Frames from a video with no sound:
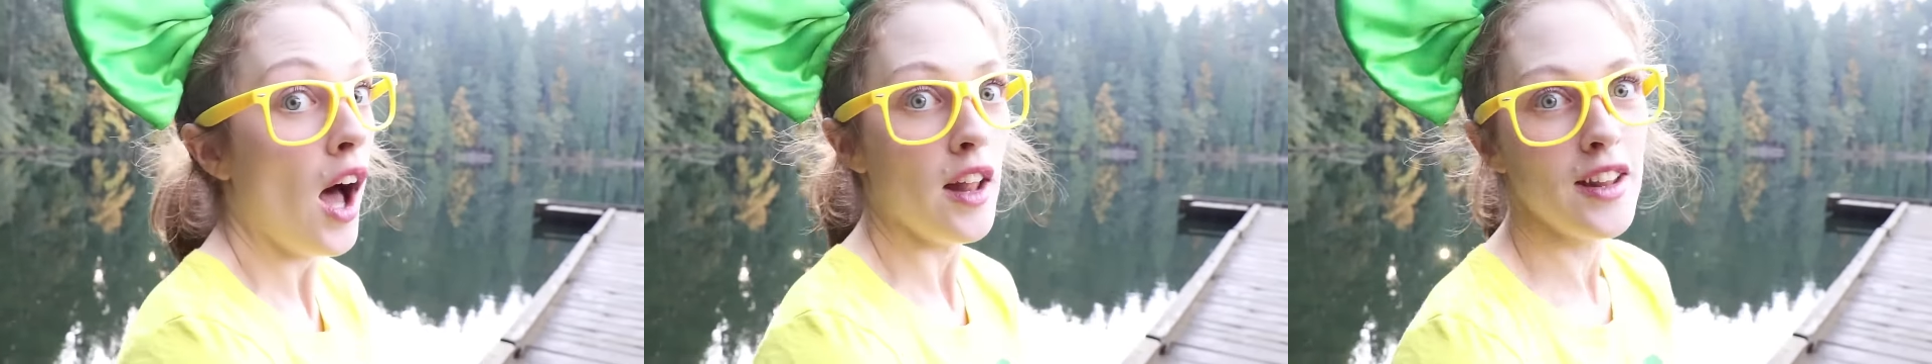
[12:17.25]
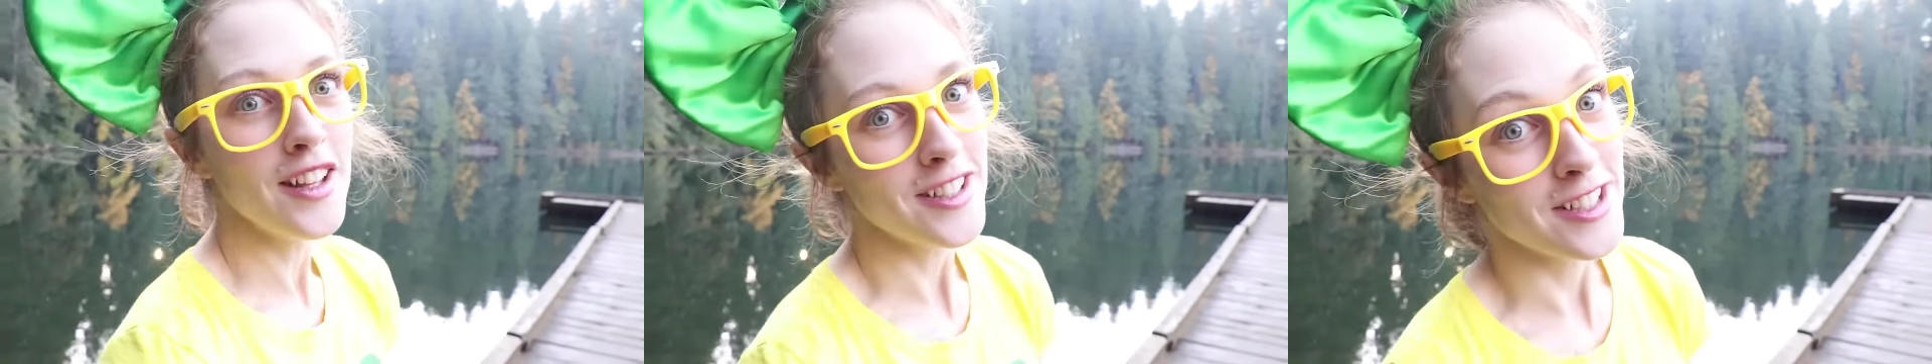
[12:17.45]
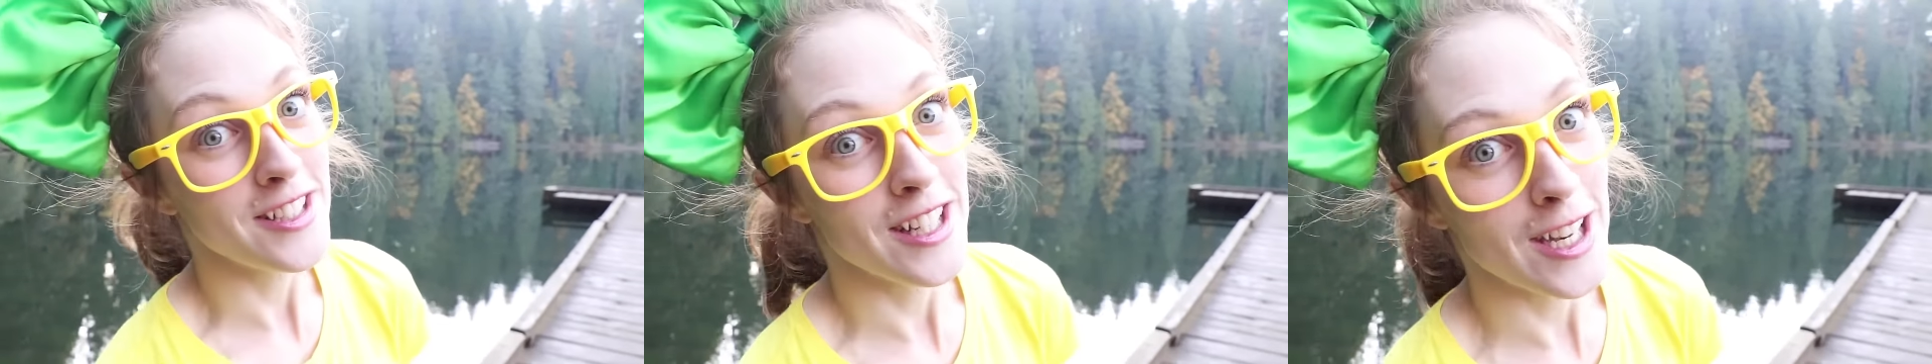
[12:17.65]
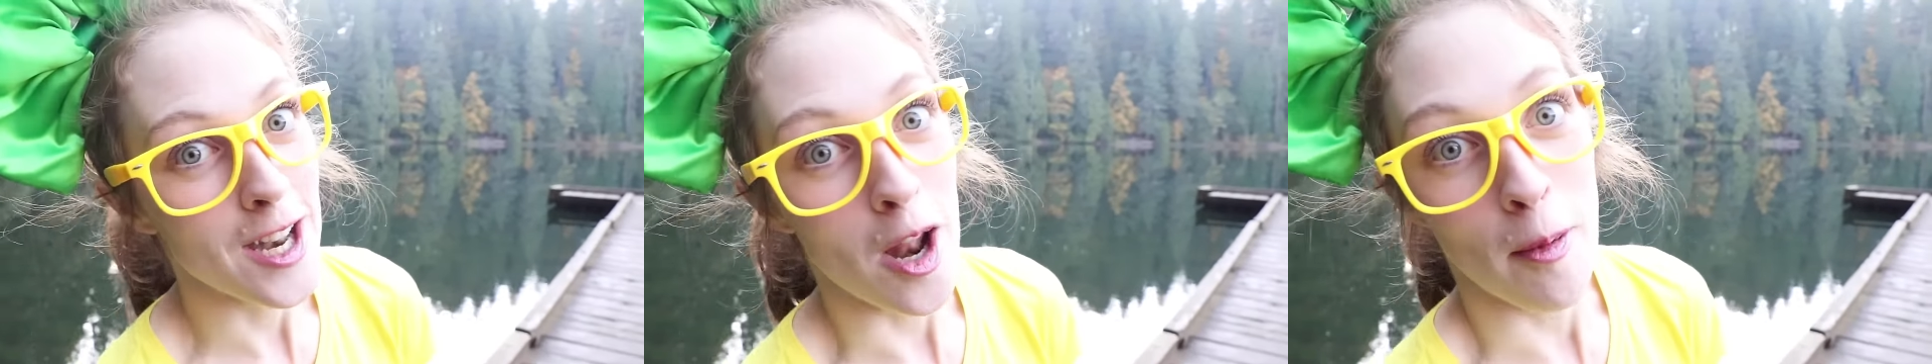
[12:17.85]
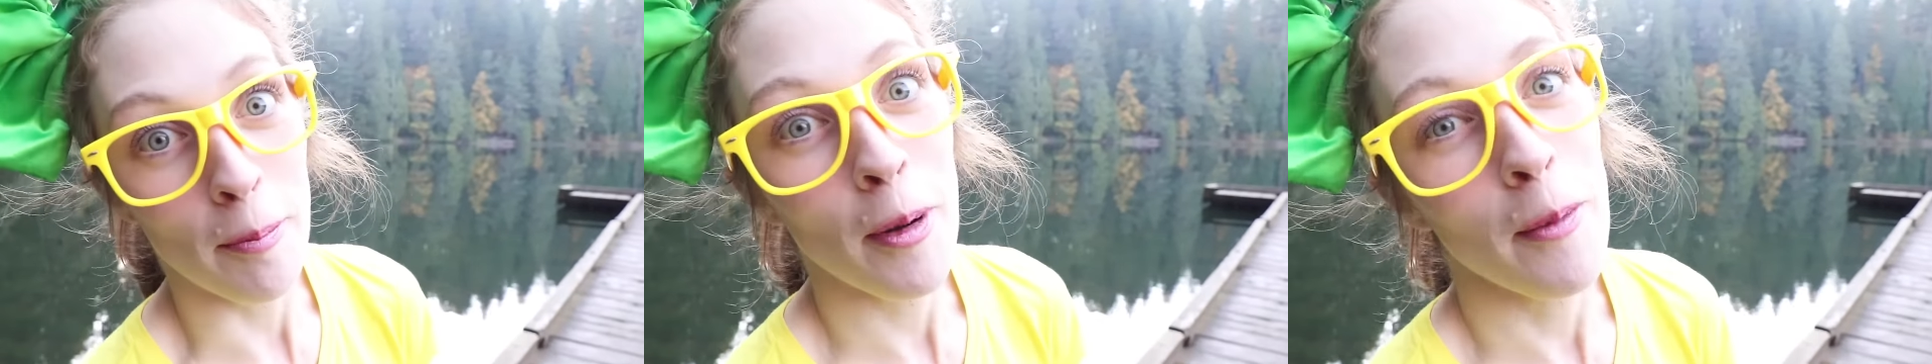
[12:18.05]
unless you did it
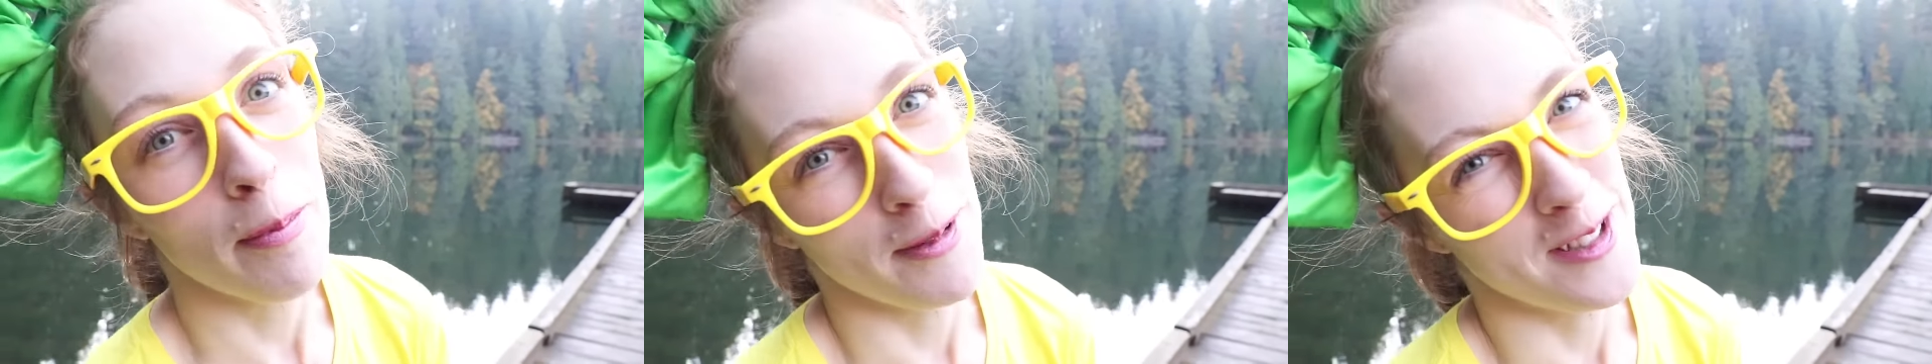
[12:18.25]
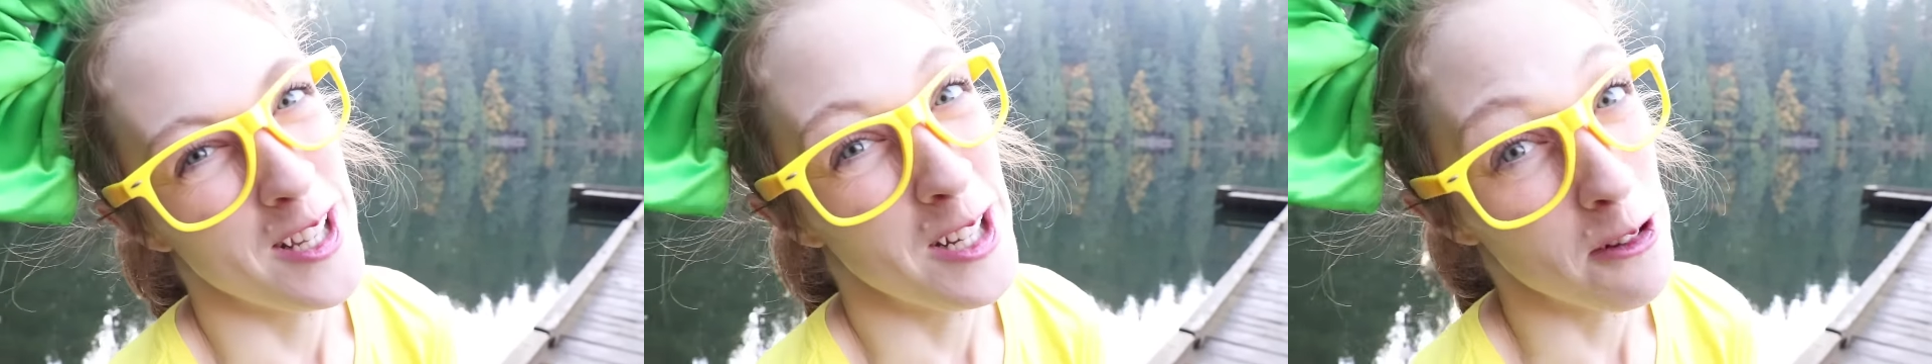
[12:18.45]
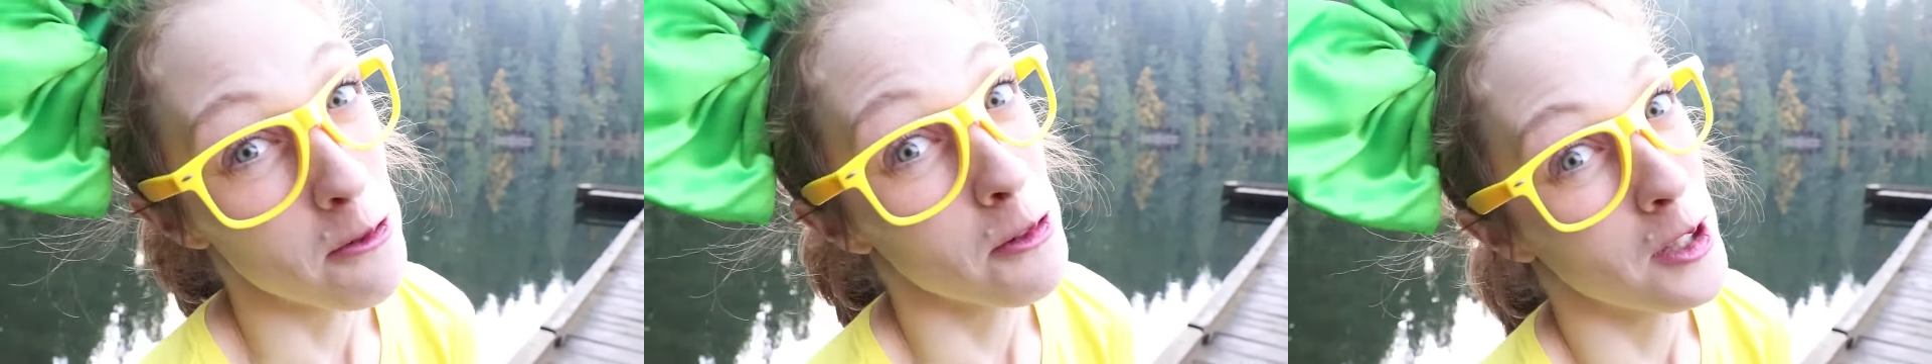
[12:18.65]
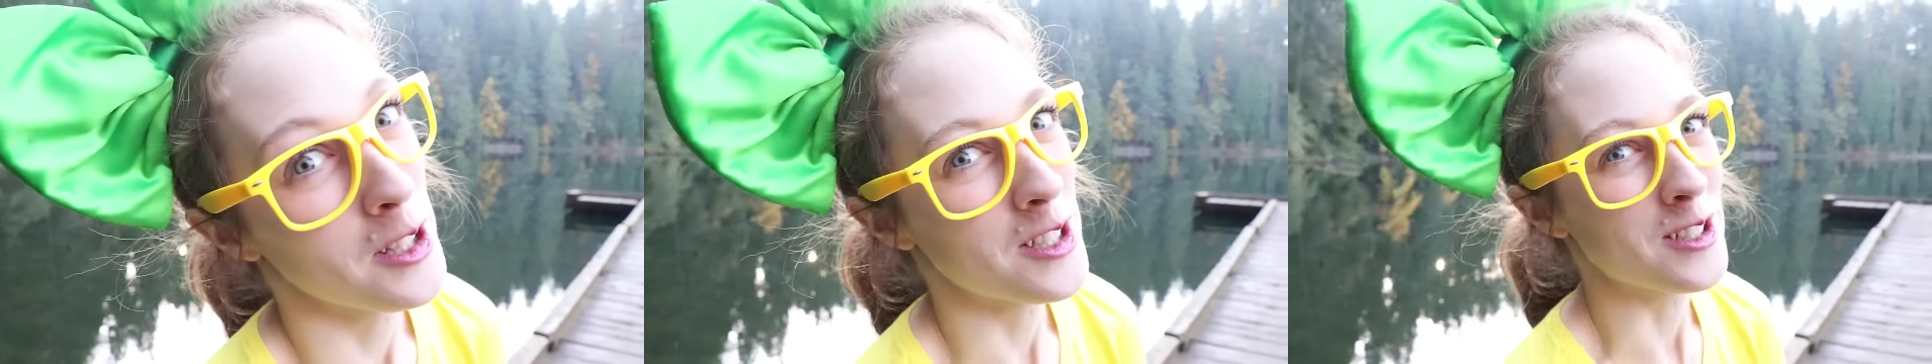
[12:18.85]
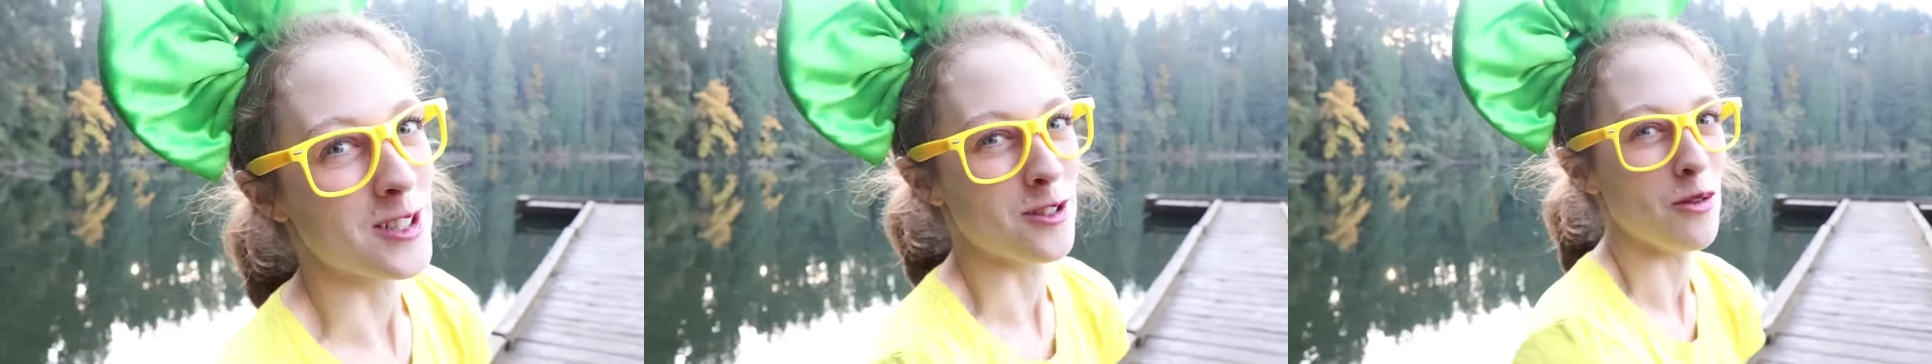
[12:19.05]
on purpose and you're a
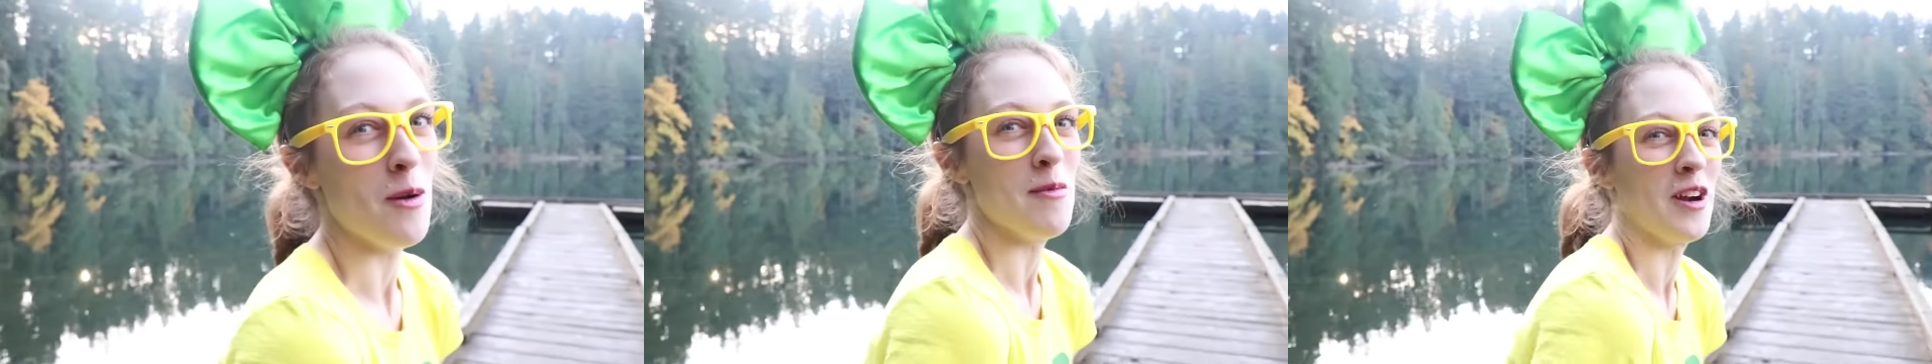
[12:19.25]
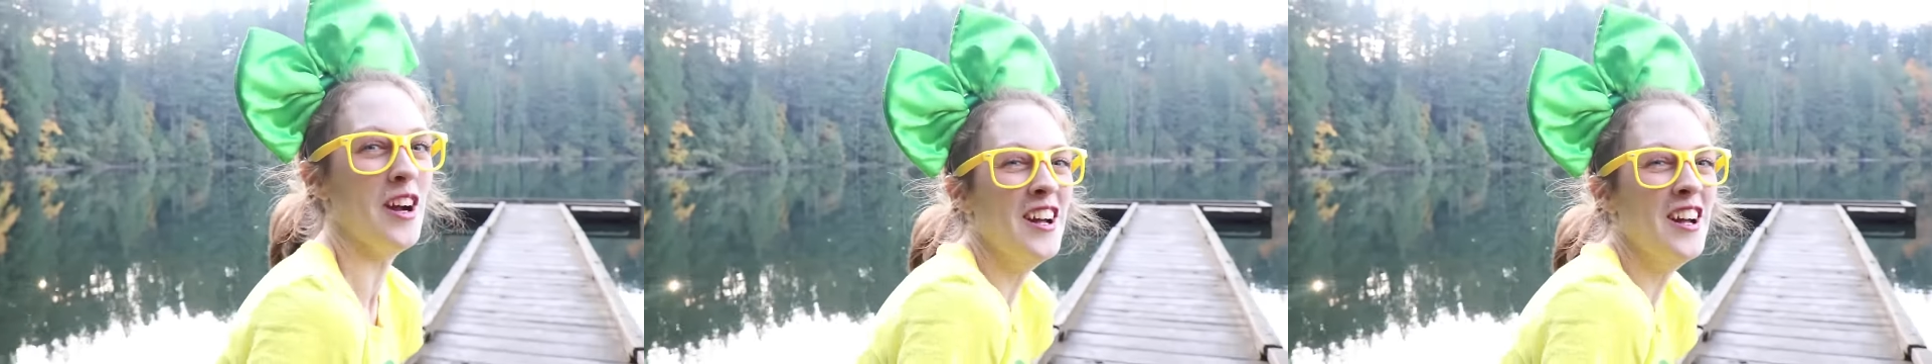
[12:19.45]
really good swimmer.